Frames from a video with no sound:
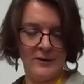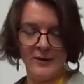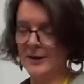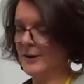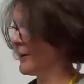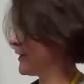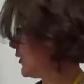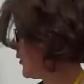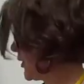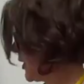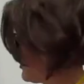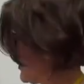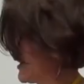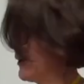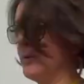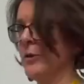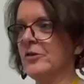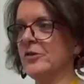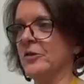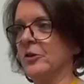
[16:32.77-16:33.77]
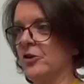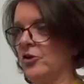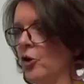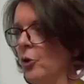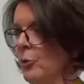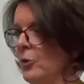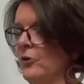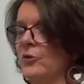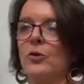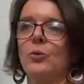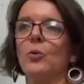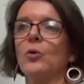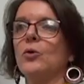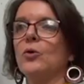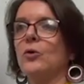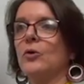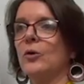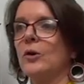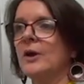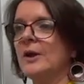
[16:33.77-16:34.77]
I can't go backwards. The top of the
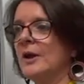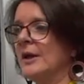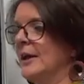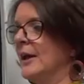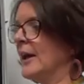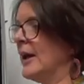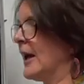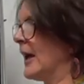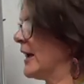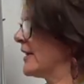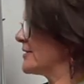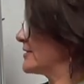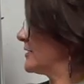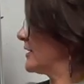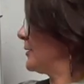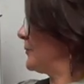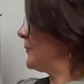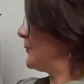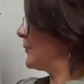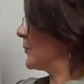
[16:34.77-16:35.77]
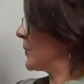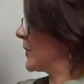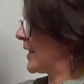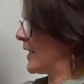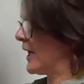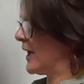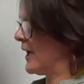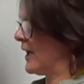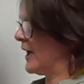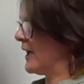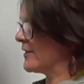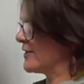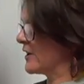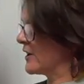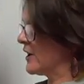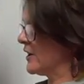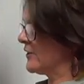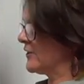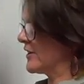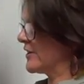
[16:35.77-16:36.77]
wall has a
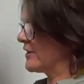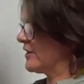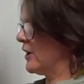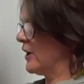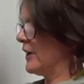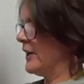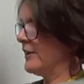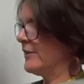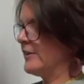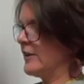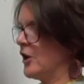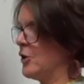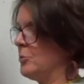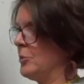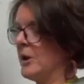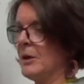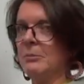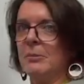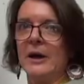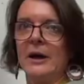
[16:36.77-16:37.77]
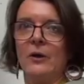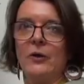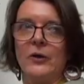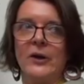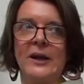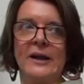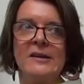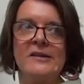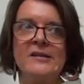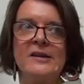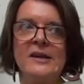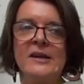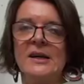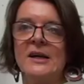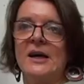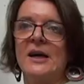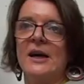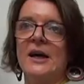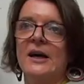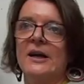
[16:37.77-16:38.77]
kind of a slightly sloping bit on it,
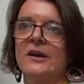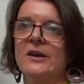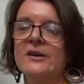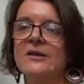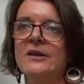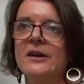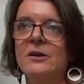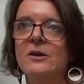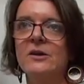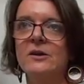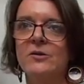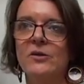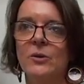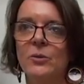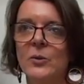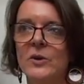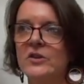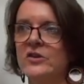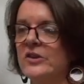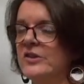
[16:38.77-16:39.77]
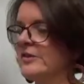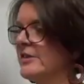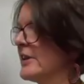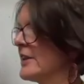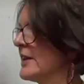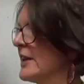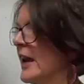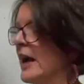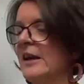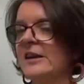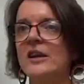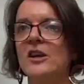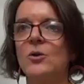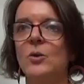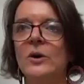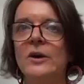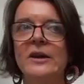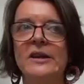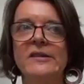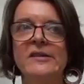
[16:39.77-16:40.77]
and I think that we just didn't
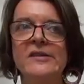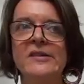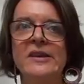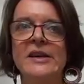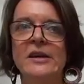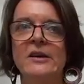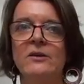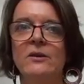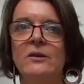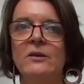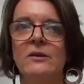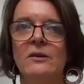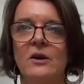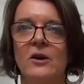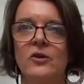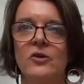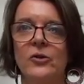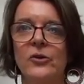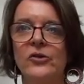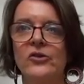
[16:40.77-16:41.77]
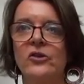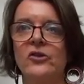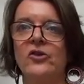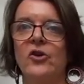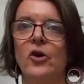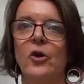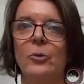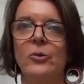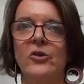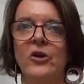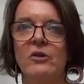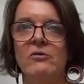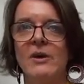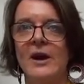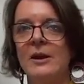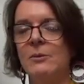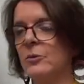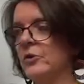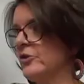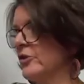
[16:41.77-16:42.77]
adequately seal across the top, so
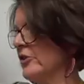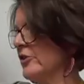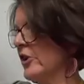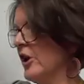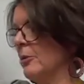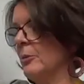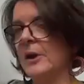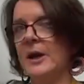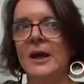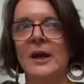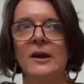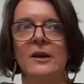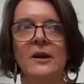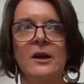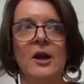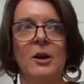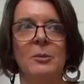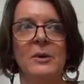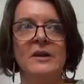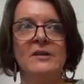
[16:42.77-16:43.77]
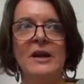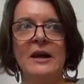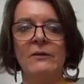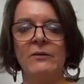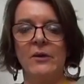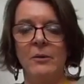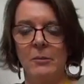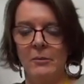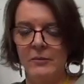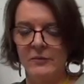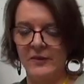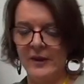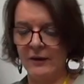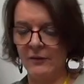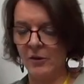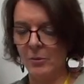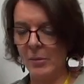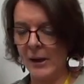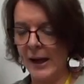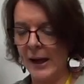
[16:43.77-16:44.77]
rain was just coming in and coming down
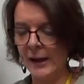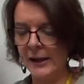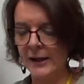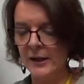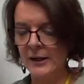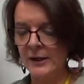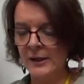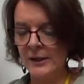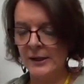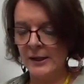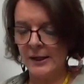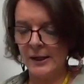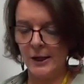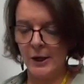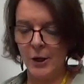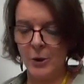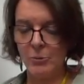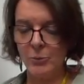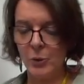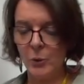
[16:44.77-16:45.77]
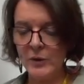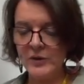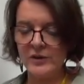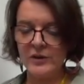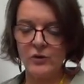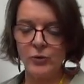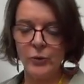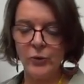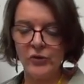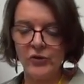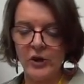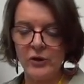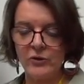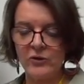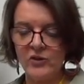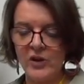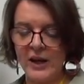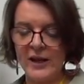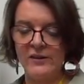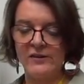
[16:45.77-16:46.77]
the back. But we did also
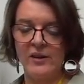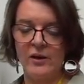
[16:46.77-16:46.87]
change.